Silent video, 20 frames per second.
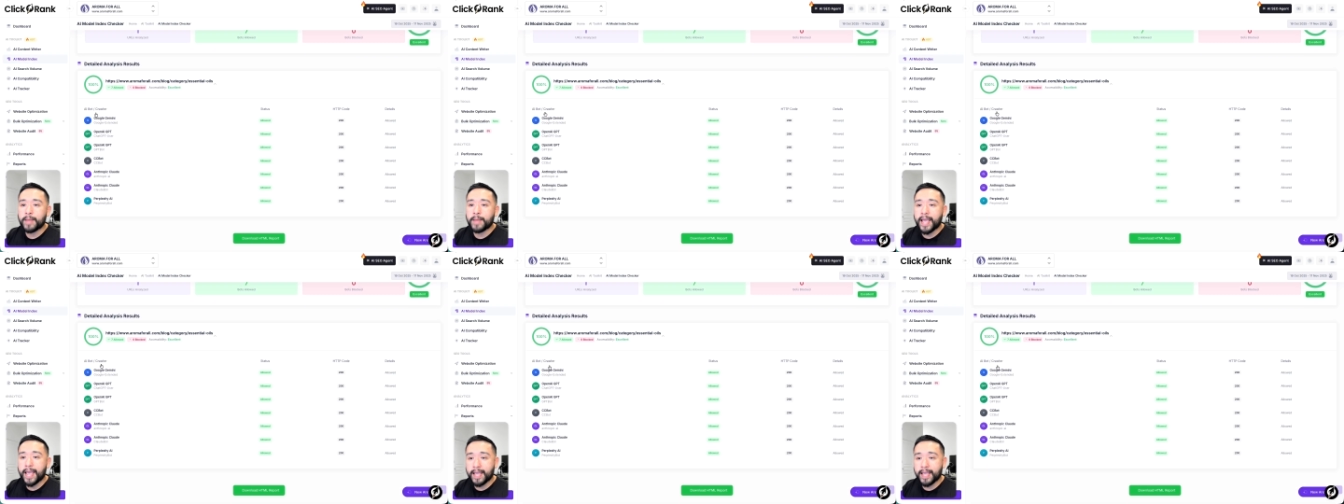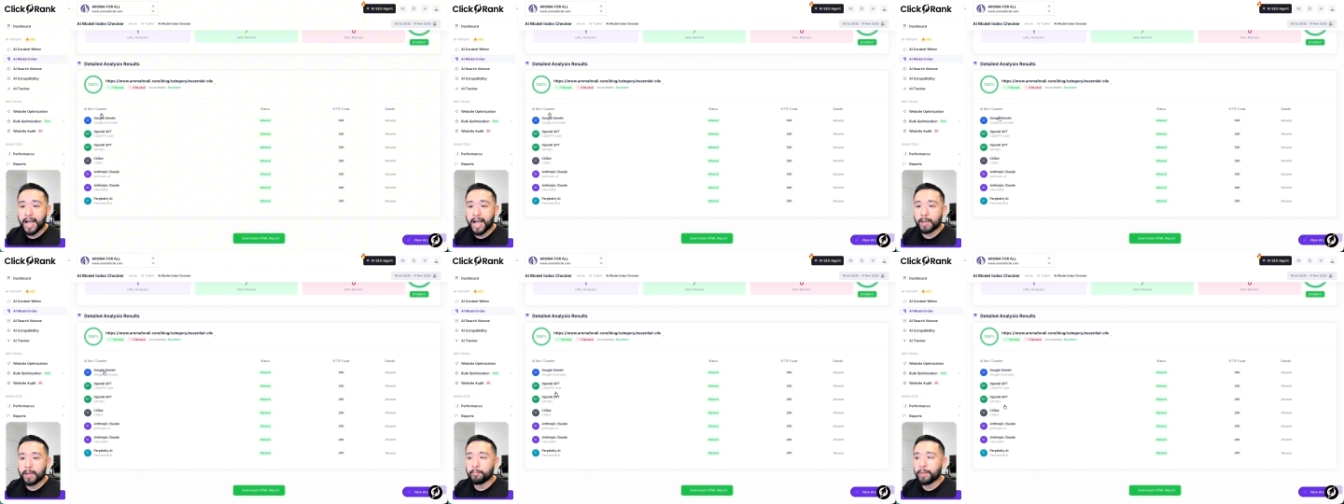
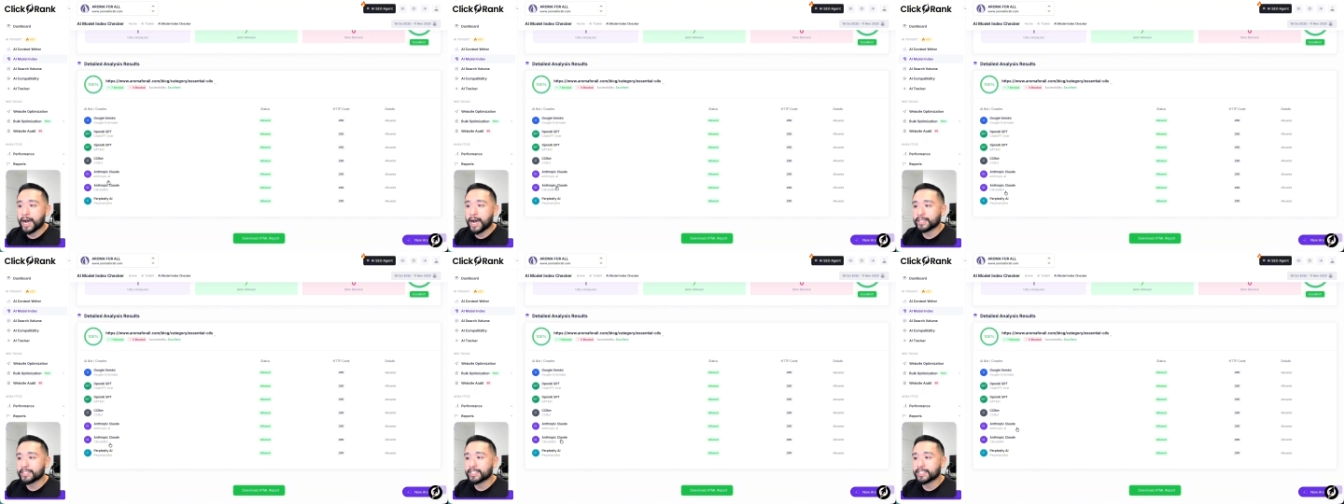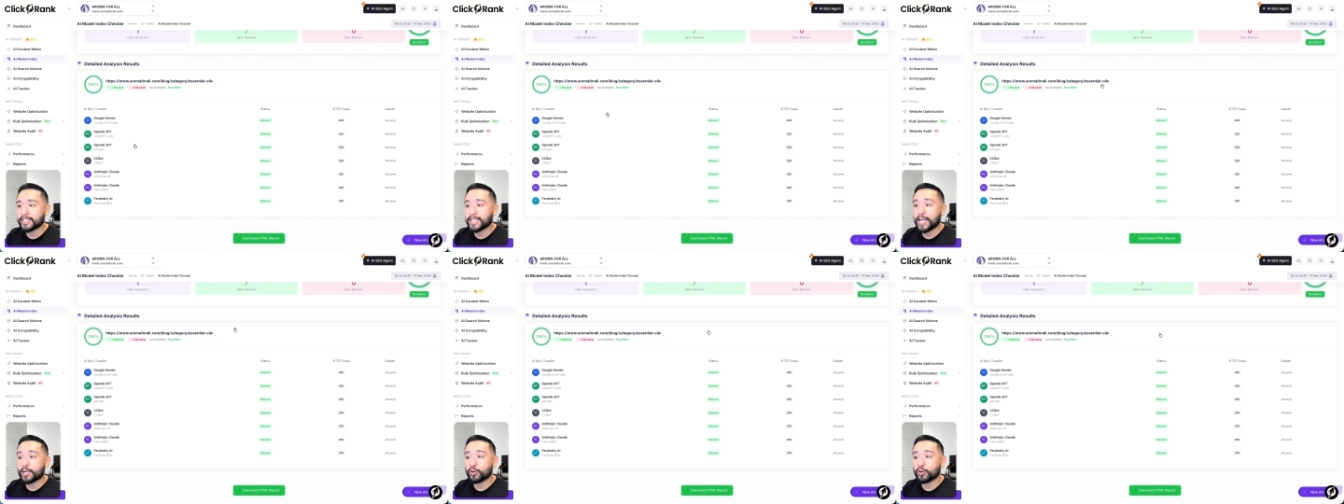AI bots
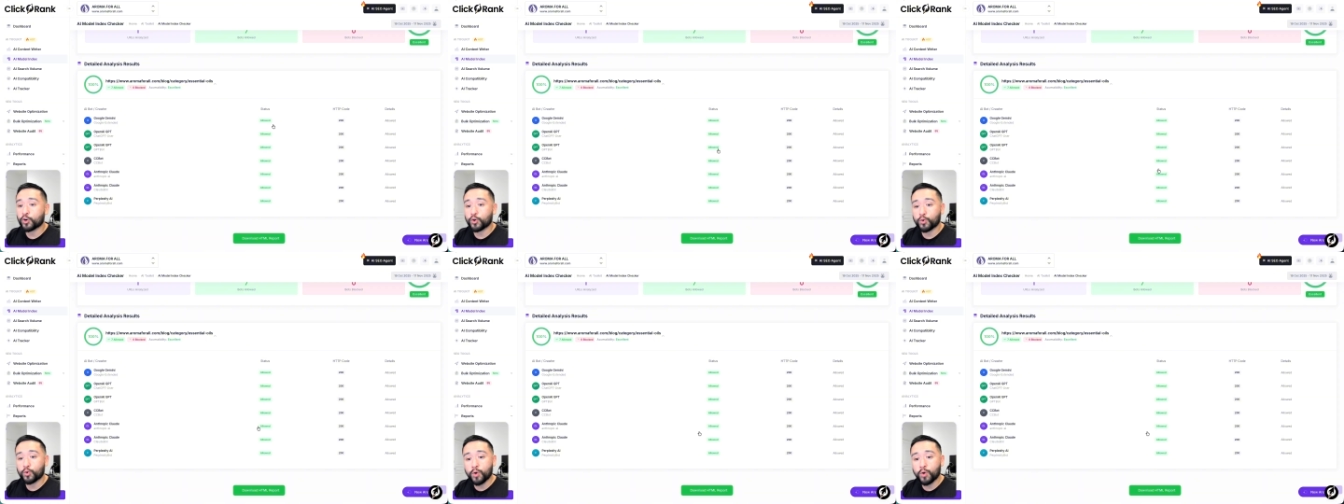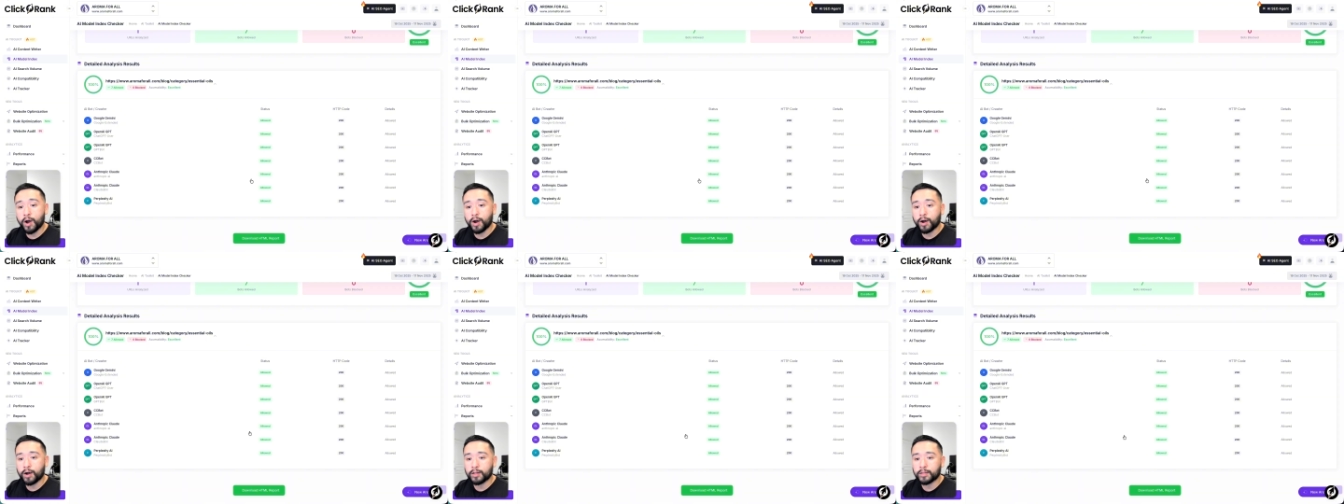can
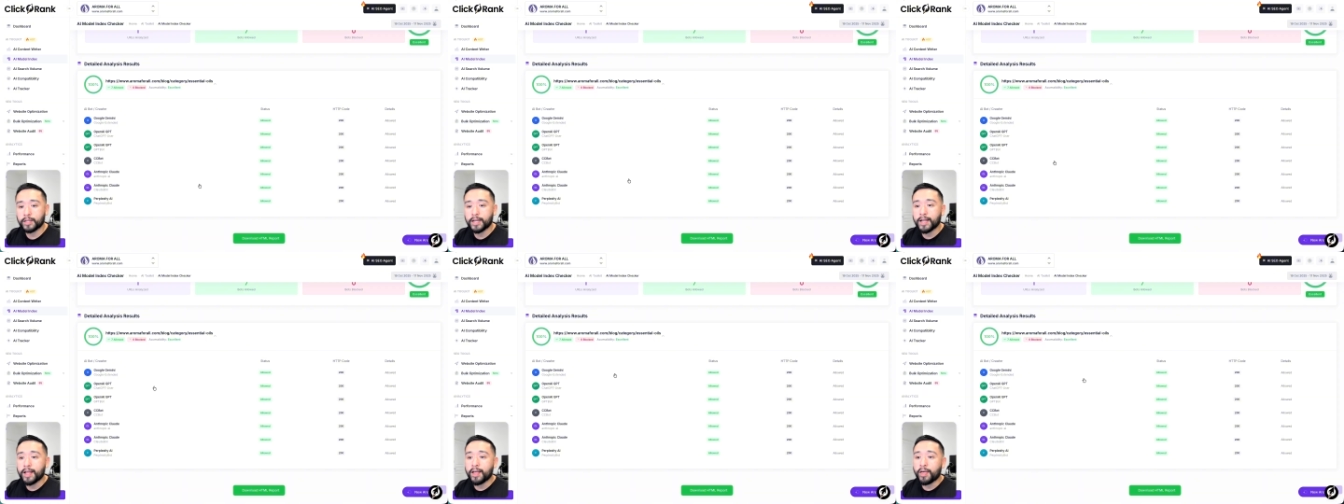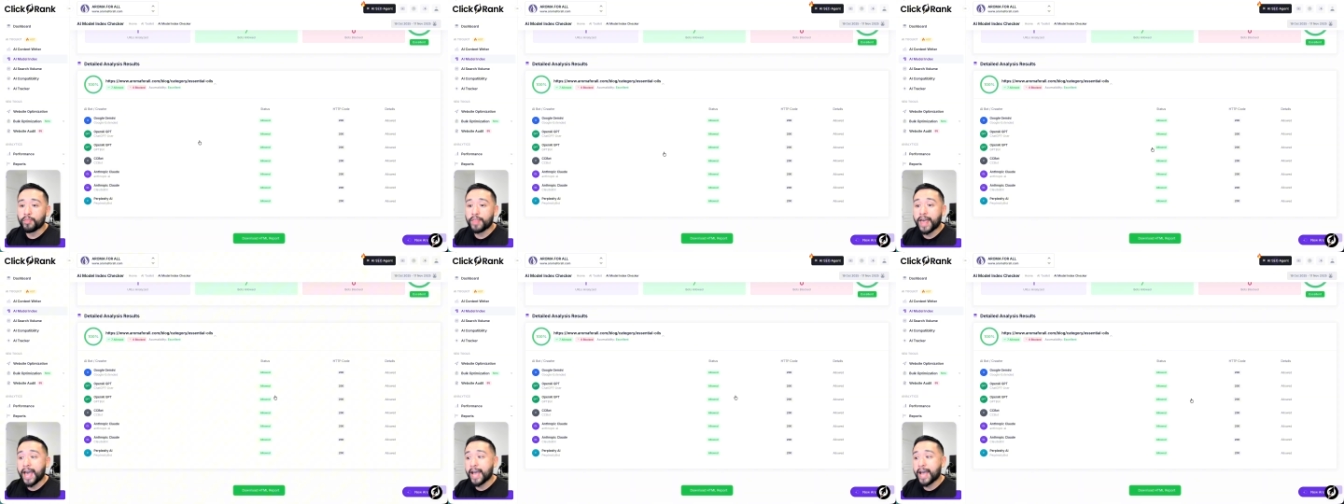crawl
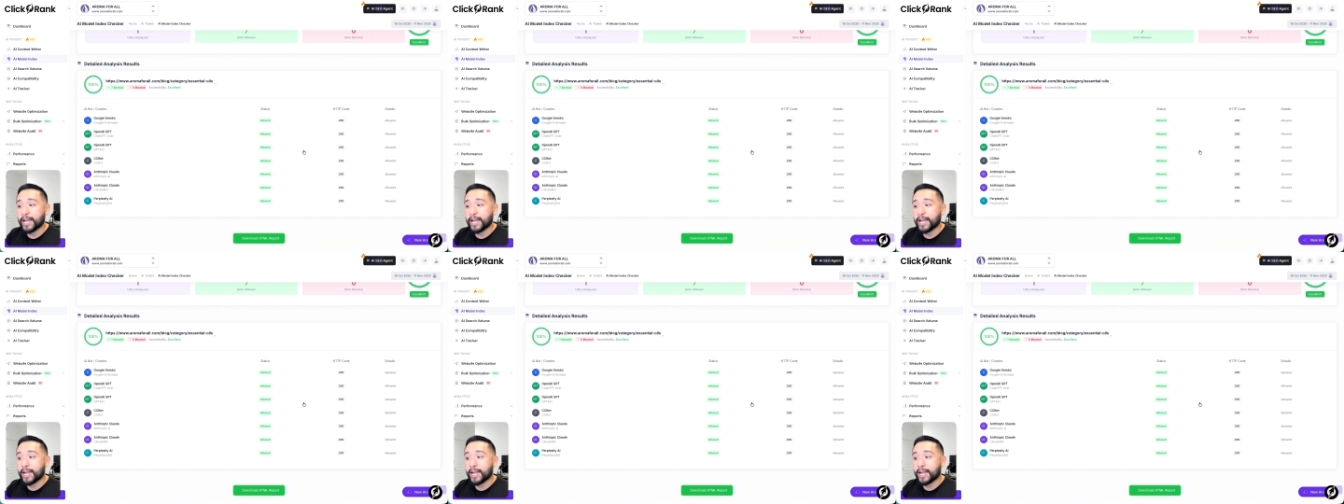that